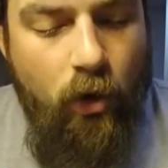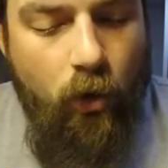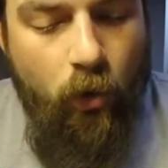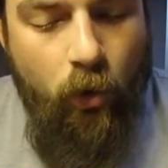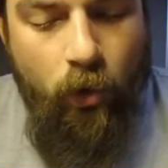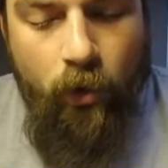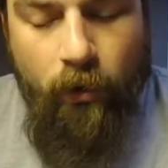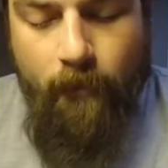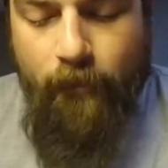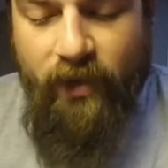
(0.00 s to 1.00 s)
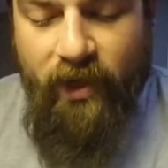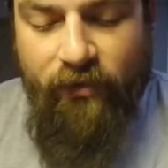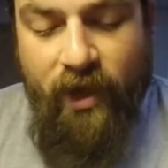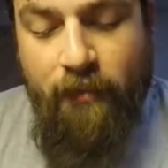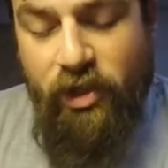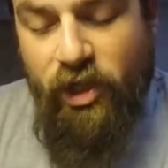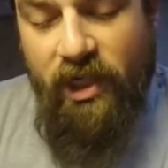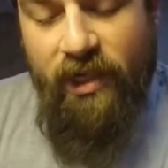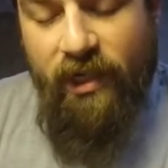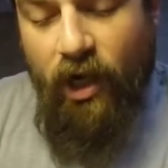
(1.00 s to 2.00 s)
or if they
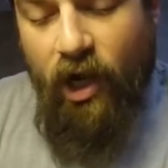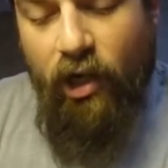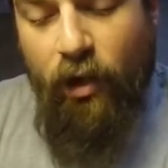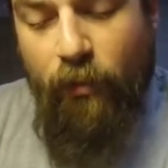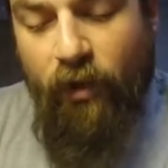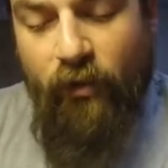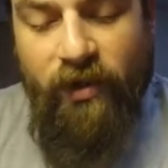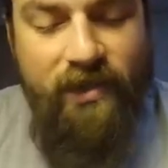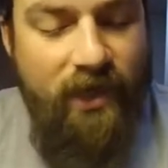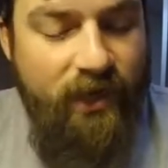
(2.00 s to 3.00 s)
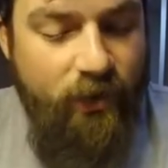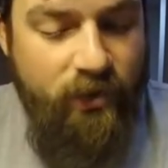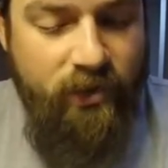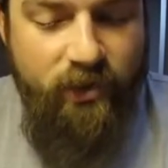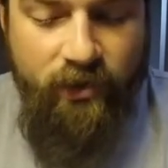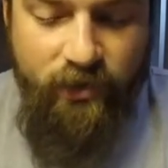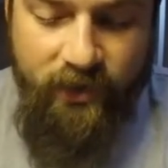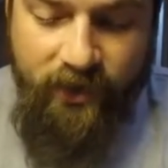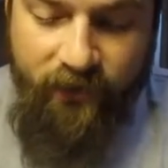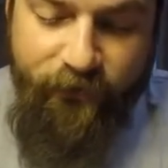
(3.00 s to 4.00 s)
machined it, got it all perfect, sent it out to
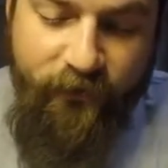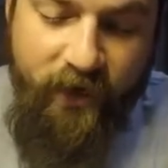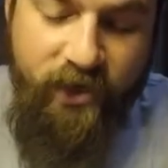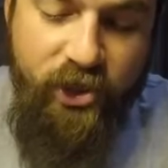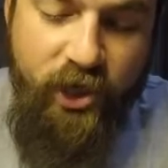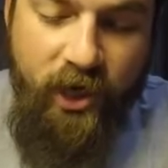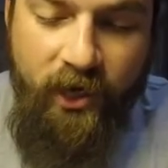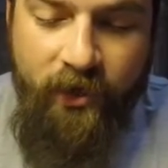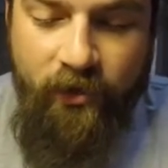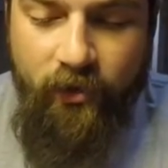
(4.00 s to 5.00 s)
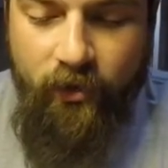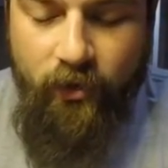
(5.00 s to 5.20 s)
get the finish done,